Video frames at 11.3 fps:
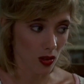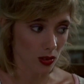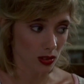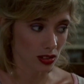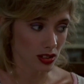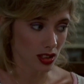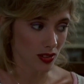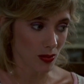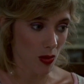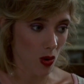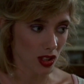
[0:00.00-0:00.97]
and the next
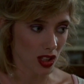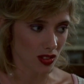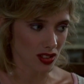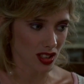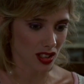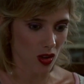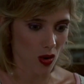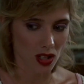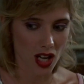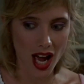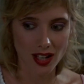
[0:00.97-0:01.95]
morning there were two
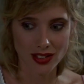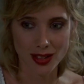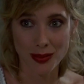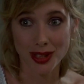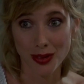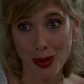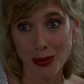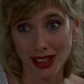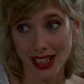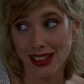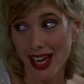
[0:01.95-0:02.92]
little cacas in the
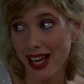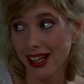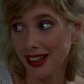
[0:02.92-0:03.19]
bed.